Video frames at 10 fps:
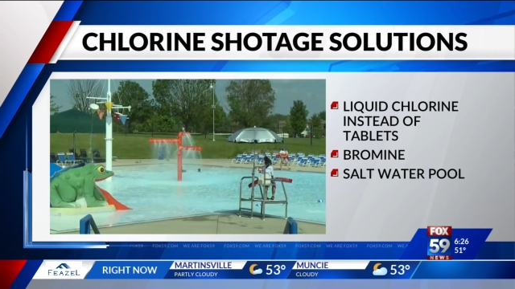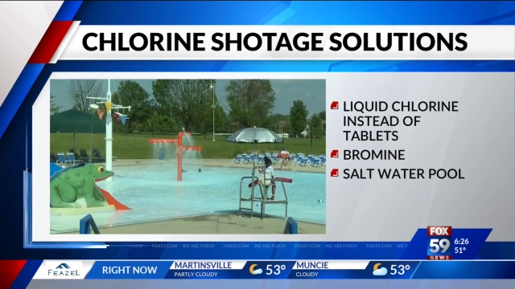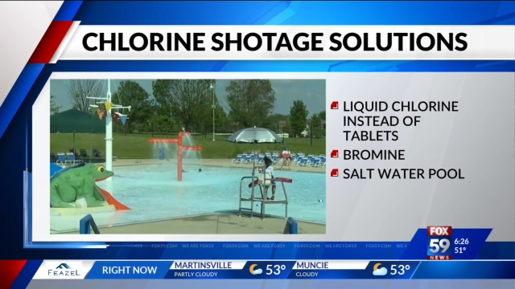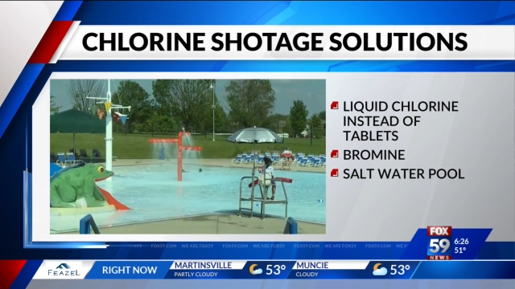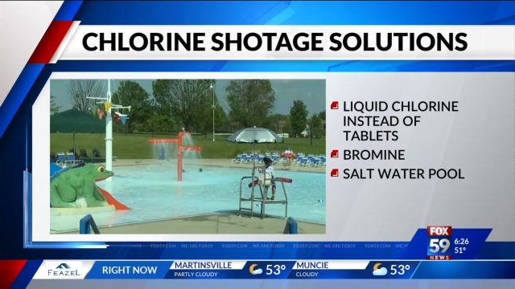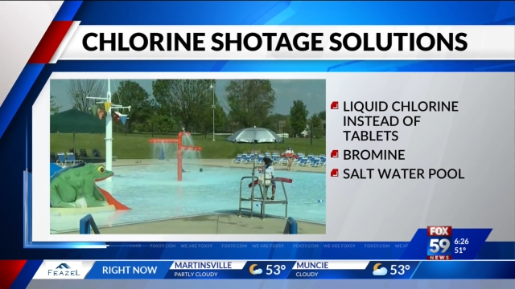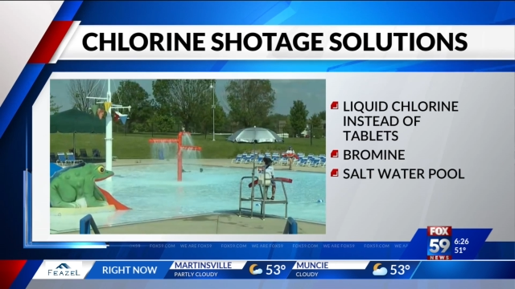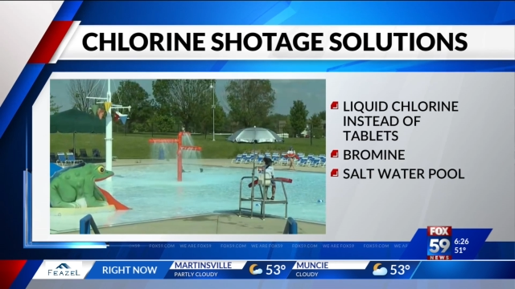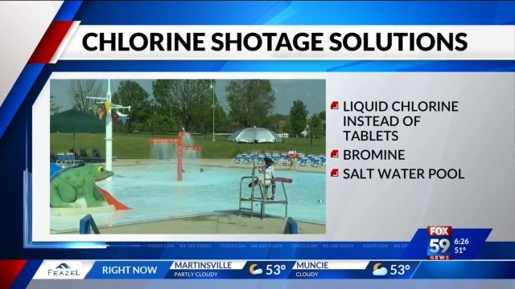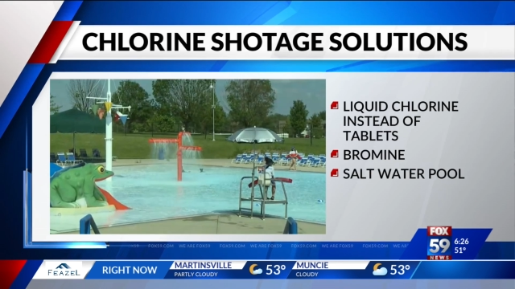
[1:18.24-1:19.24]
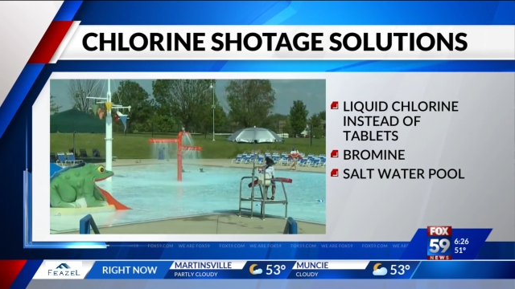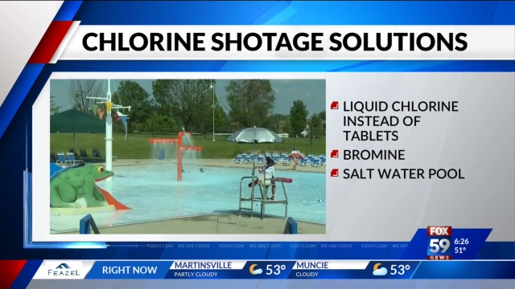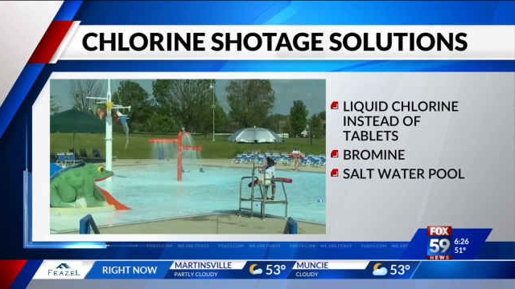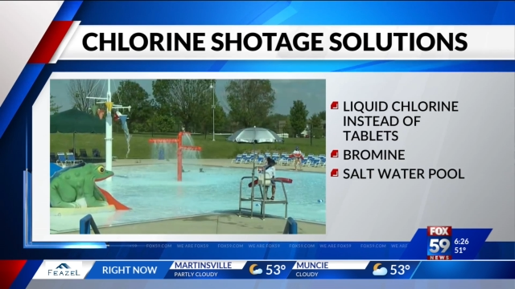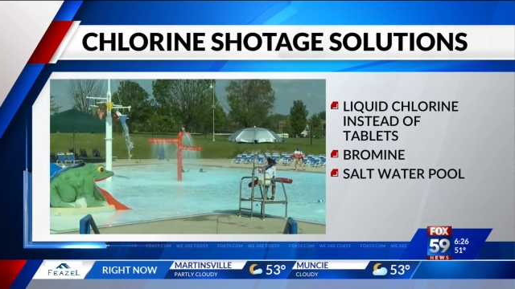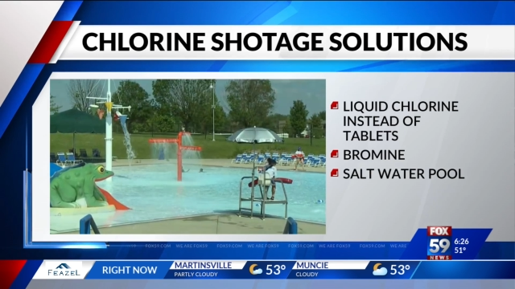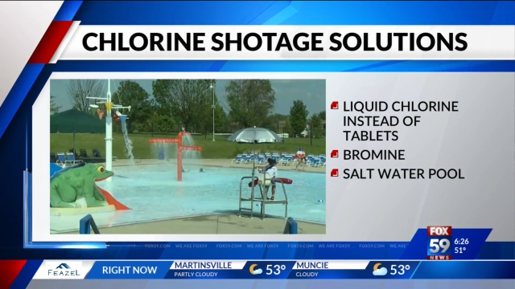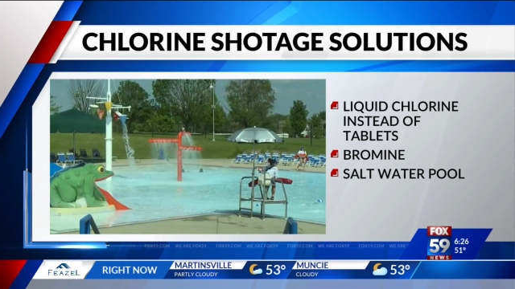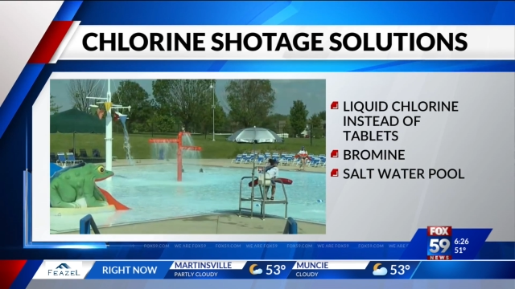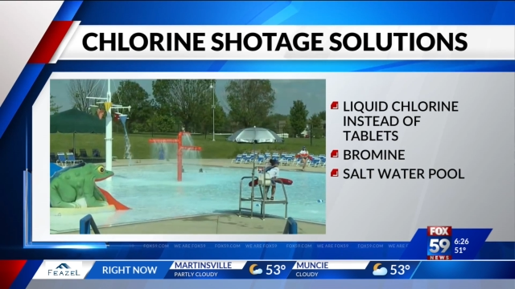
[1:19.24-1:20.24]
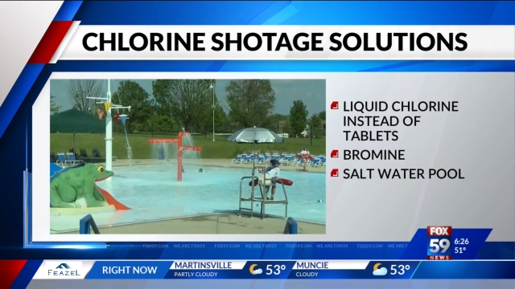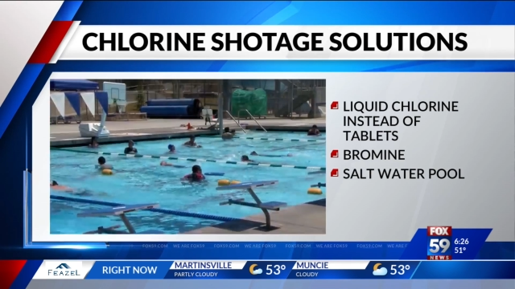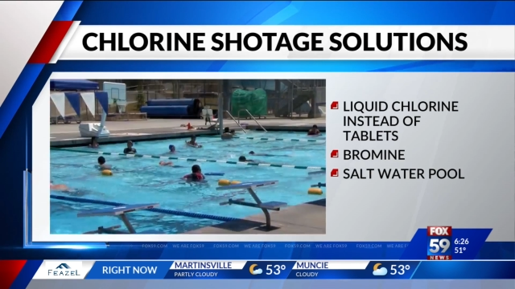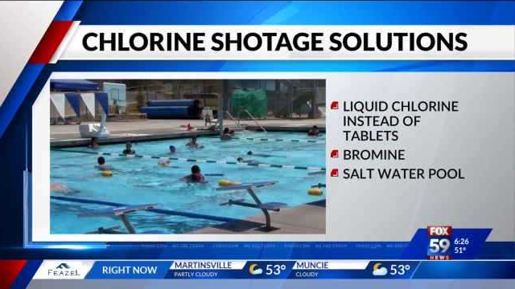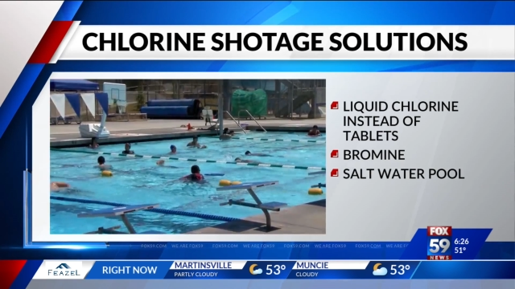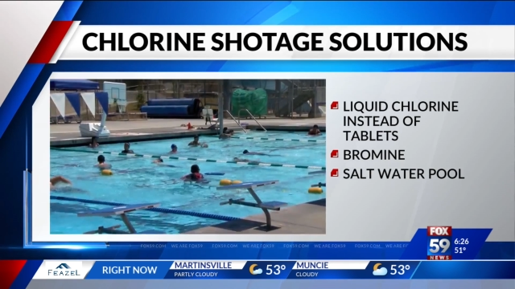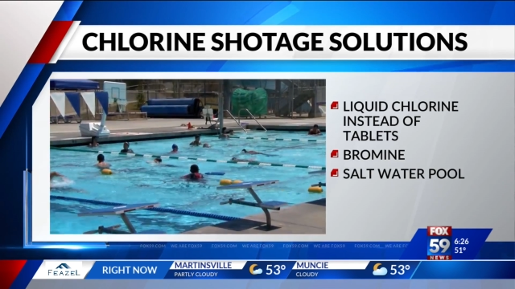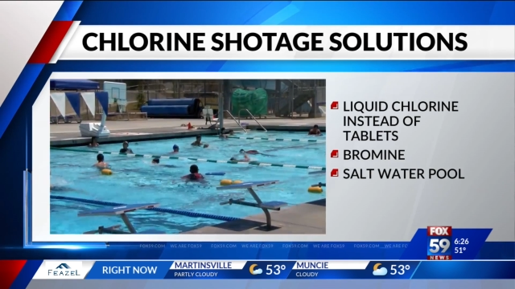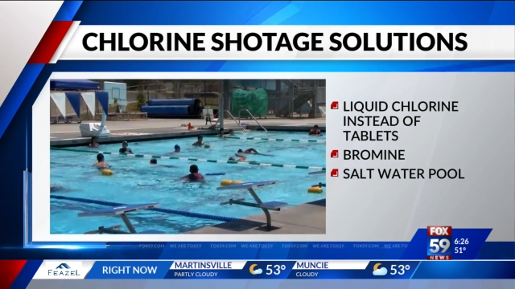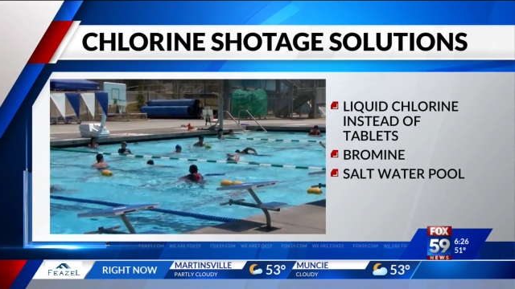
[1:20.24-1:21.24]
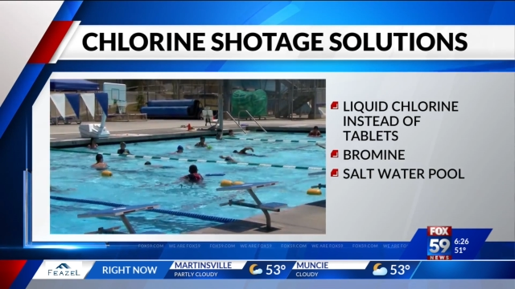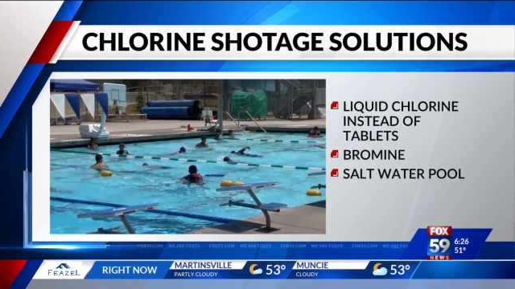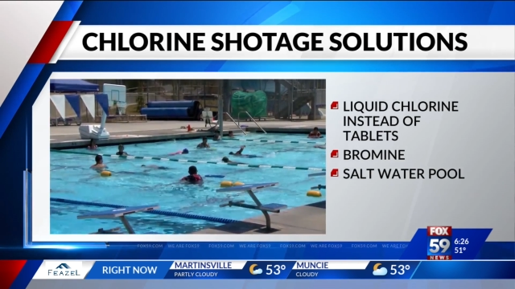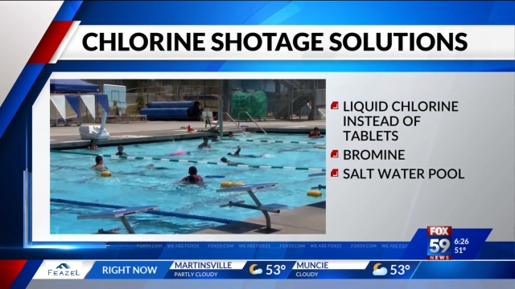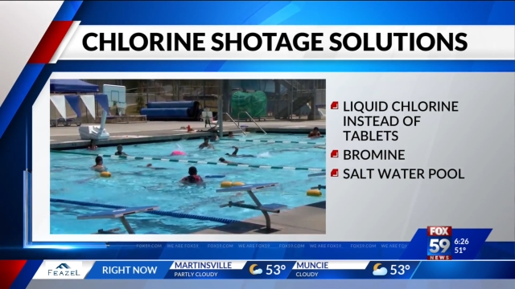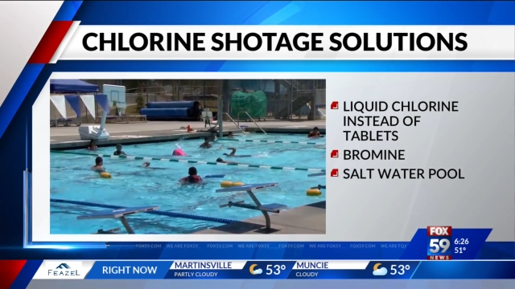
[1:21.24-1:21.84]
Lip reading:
[unreadable: no face in view]